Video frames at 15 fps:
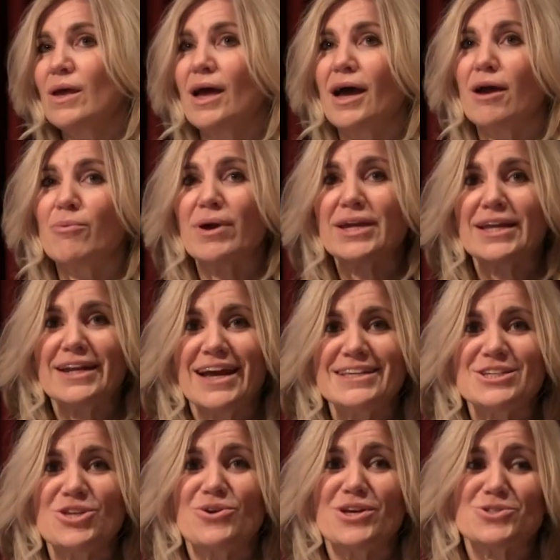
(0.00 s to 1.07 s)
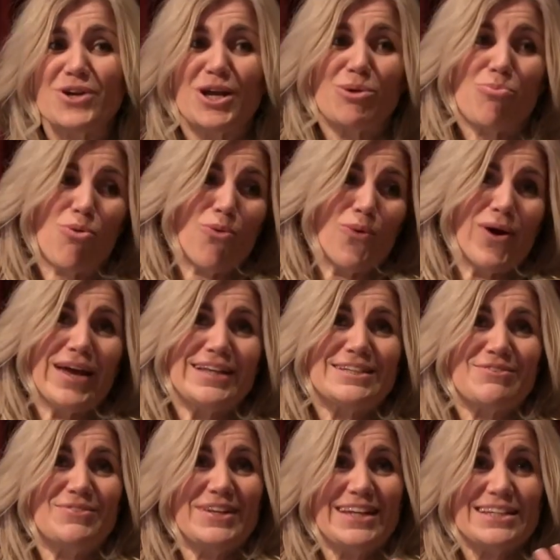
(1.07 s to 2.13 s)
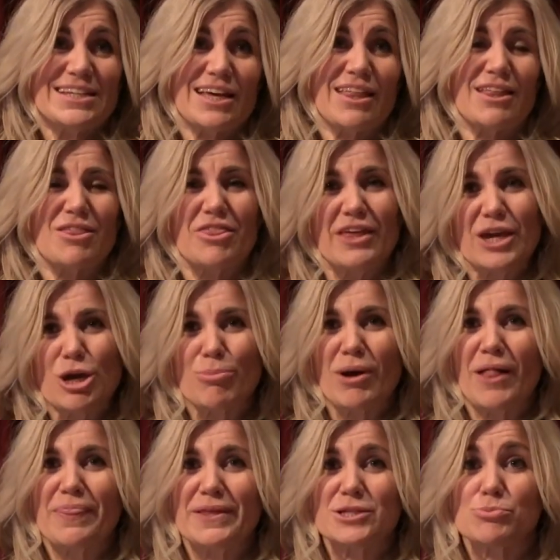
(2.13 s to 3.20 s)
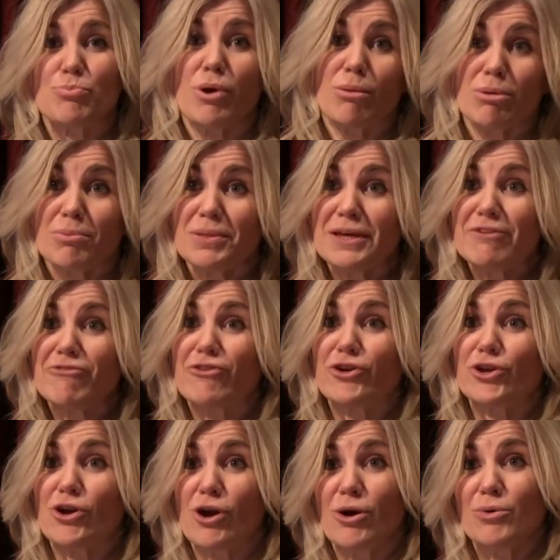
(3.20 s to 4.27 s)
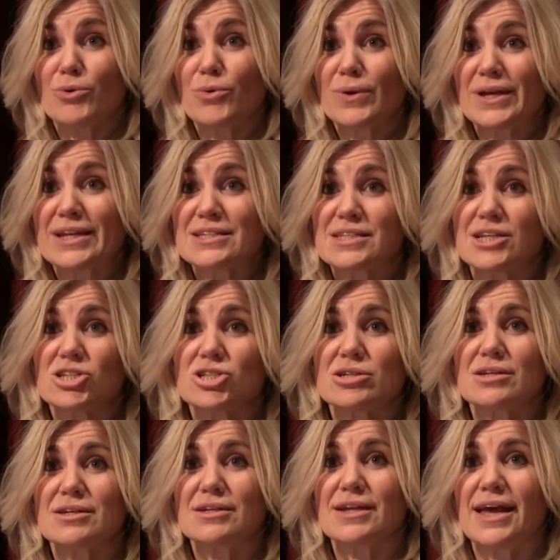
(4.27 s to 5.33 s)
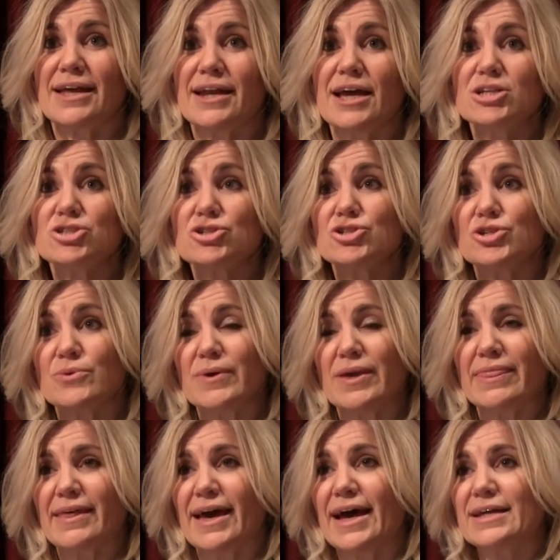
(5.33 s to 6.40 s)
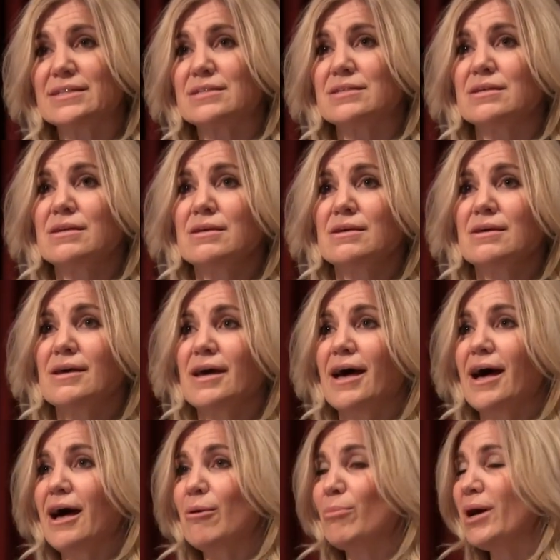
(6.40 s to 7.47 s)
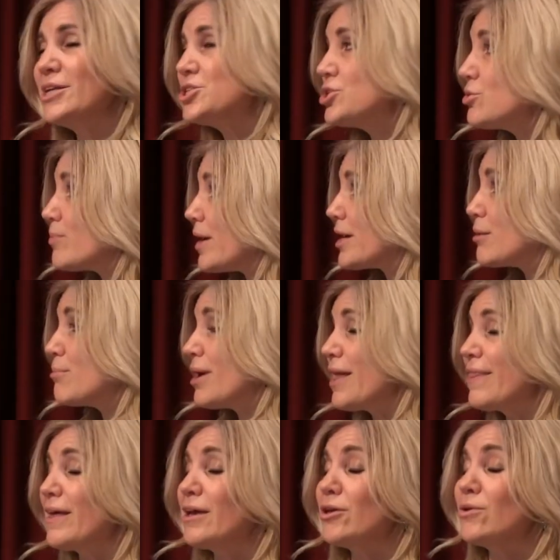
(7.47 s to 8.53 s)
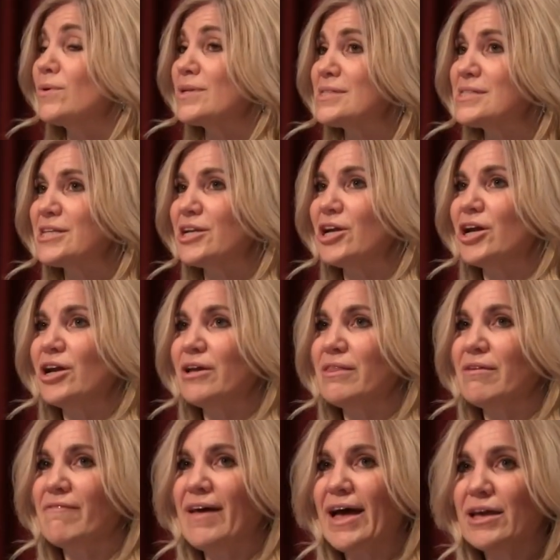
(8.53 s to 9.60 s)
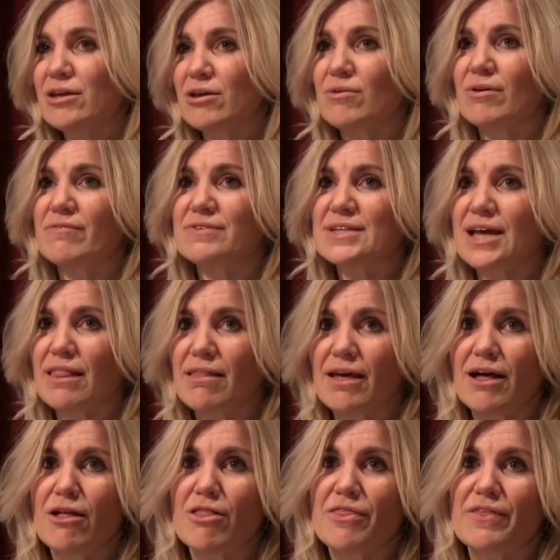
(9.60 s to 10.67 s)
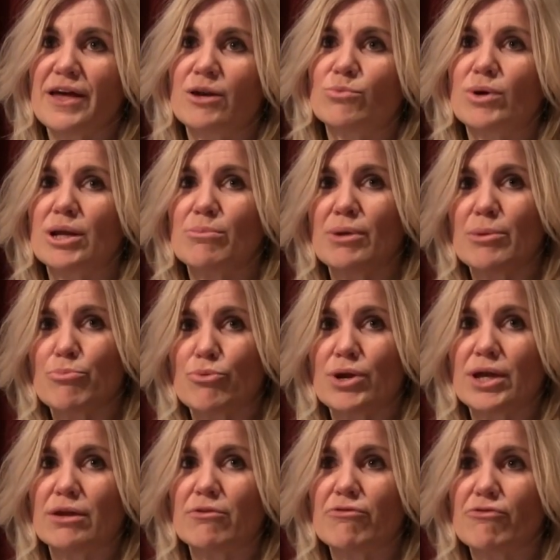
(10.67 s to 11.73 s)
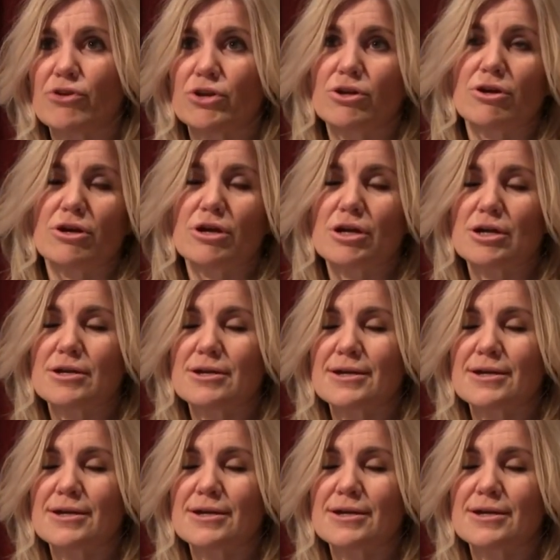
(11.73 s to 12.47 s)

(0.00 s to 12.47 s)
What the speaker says: I recognize that you guys are at a point of needing to think about this probably for your own organization. And as you're doing that, I do recommend that you consider the value of telehealth and what it might bring for your